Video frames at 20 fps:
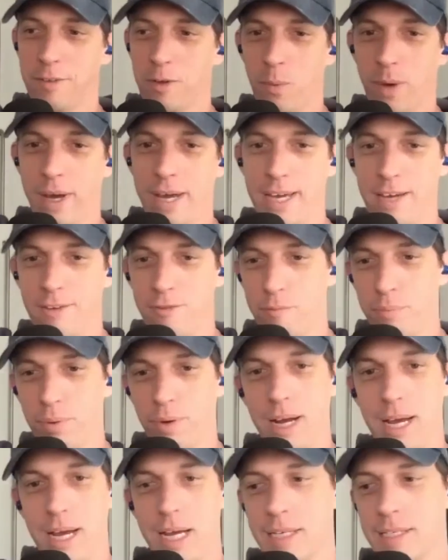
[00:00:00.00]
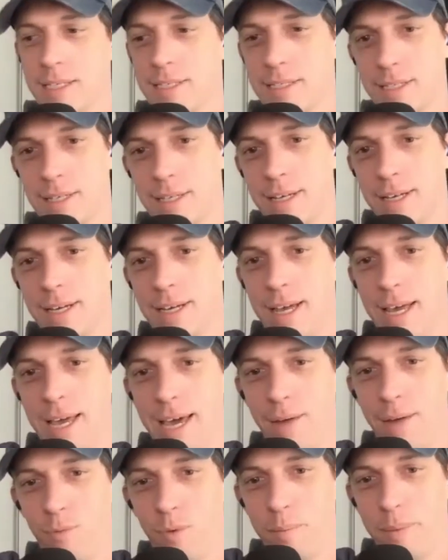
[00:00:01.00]
the wave breaks
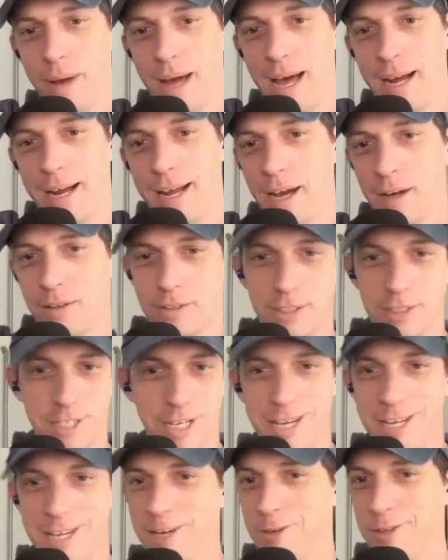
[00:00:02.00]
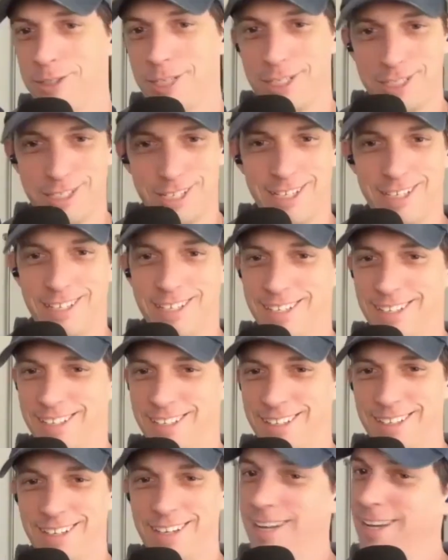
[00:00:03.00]
and we're back out to, just
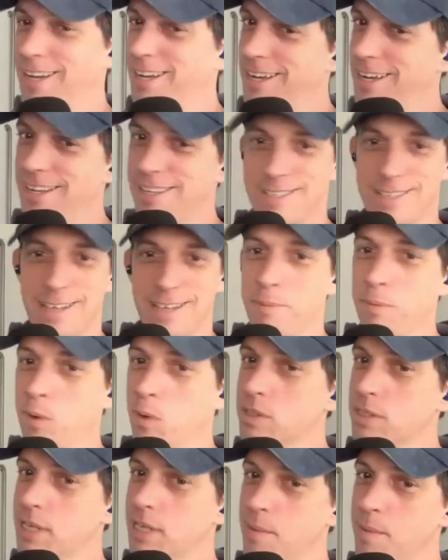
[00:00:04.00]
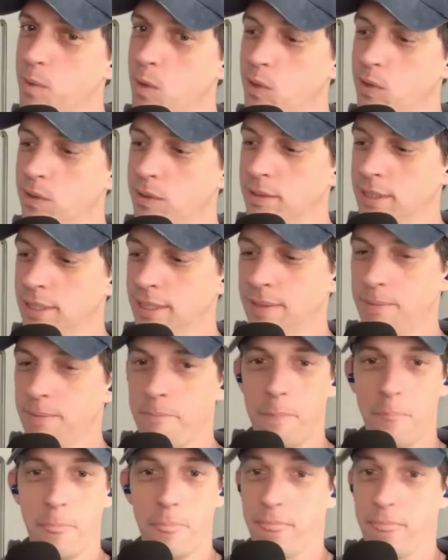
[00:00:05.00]
same old,
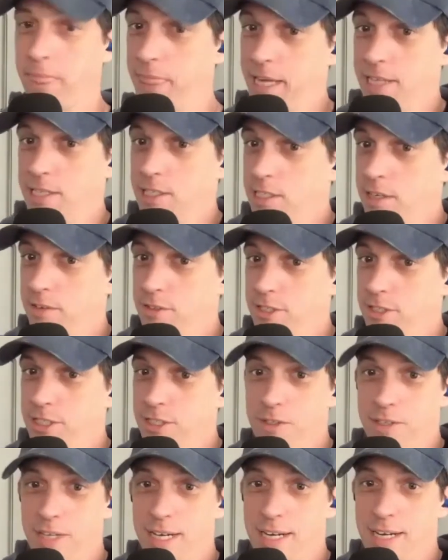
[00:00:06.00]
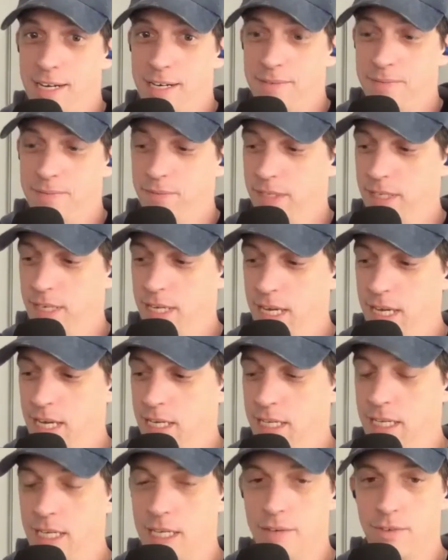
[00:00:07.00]
that stuff's still there.
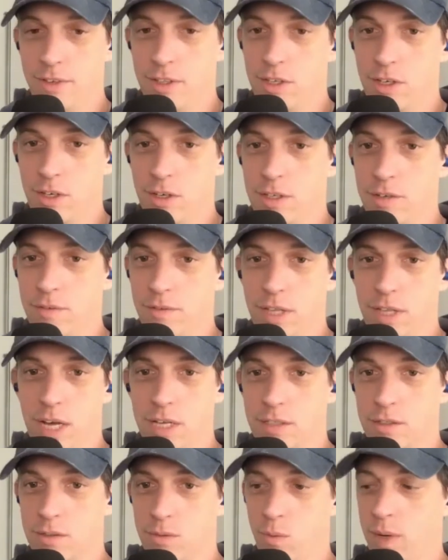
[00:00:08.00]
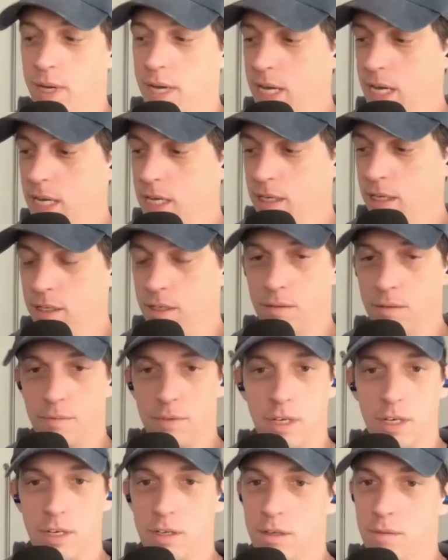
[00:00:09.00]
And even though you've lost weight and
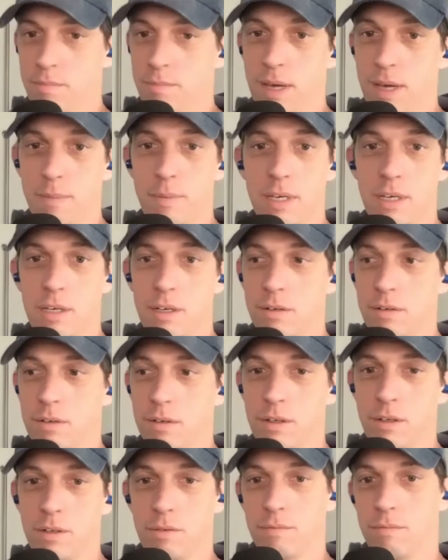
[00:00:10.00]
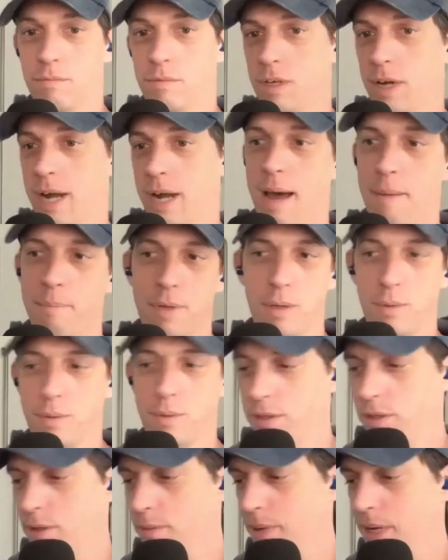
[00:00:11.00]
maybe you're happy
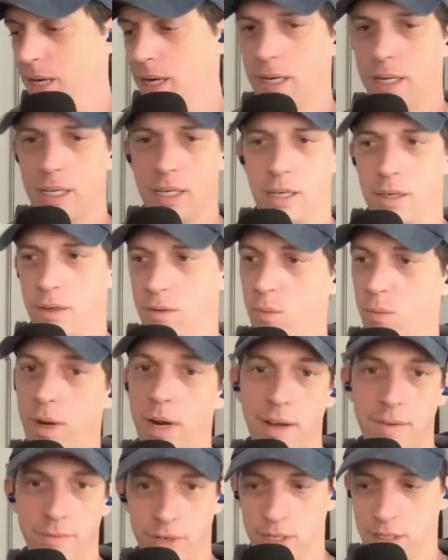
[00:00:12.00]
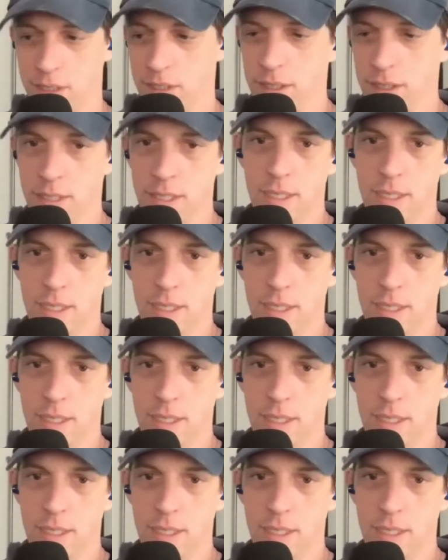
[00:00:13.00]
with your body or whatever,